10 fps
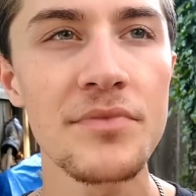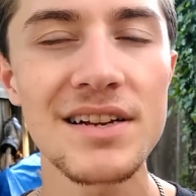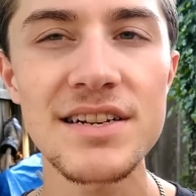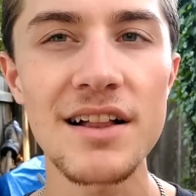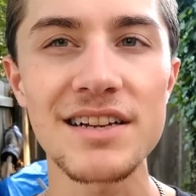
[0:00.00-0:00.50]

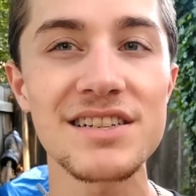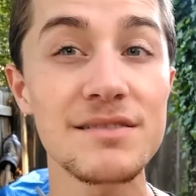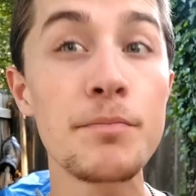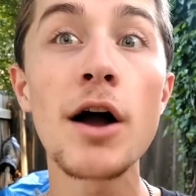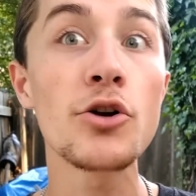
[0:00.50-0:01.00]
It's not like
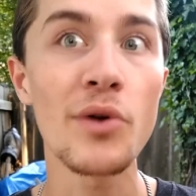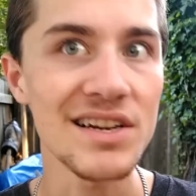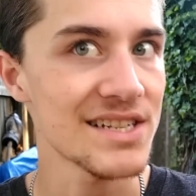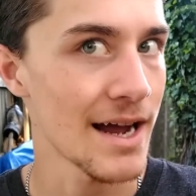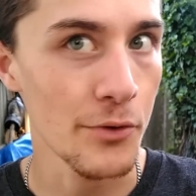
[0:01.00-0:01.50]

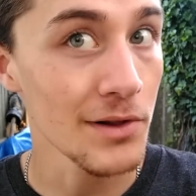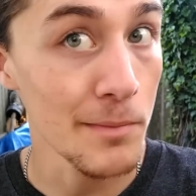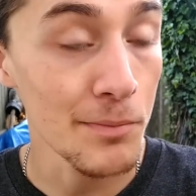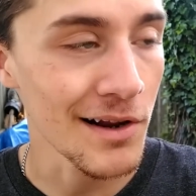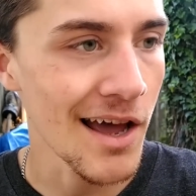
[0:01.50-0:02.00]
puckering sour,
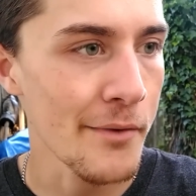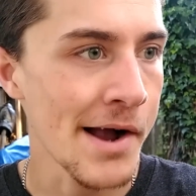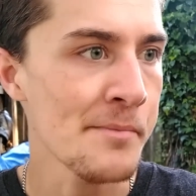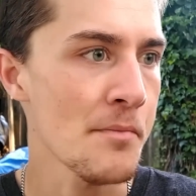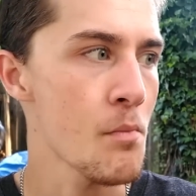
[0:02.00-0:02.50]
let me put it that
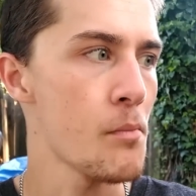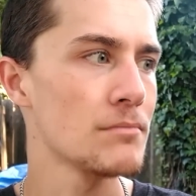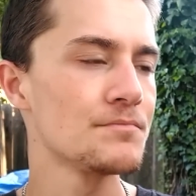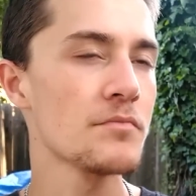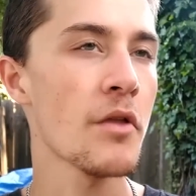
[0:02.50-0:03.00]
way.
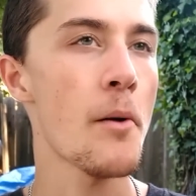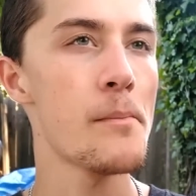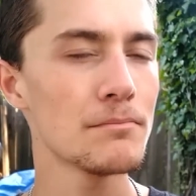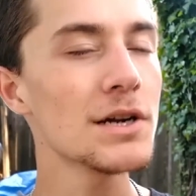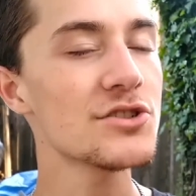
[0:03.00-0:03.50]

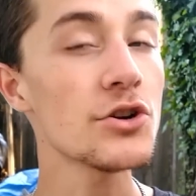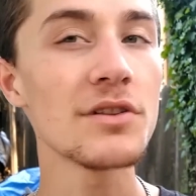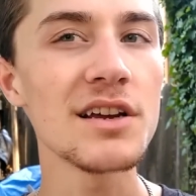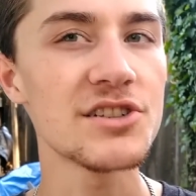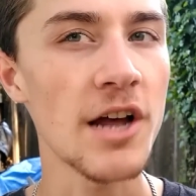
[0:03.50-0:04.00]
But it
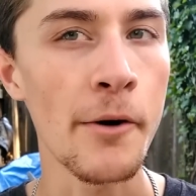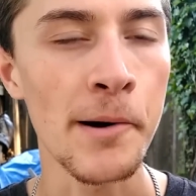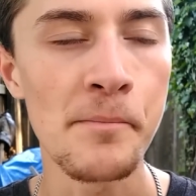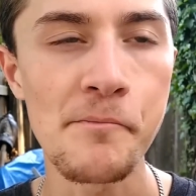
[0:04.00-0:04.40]
certainly is sour.